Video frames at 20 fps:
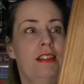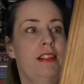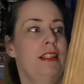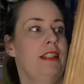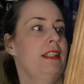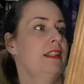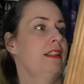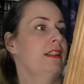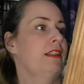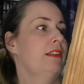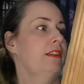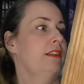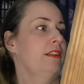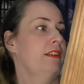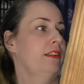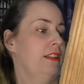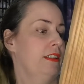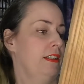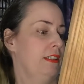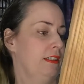the
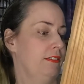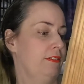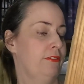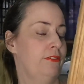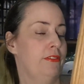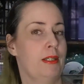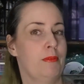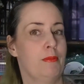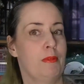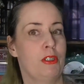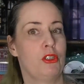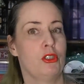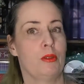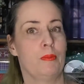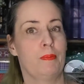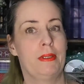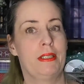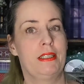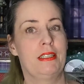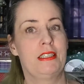framing
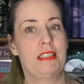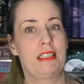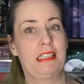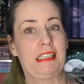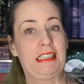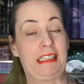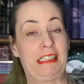job is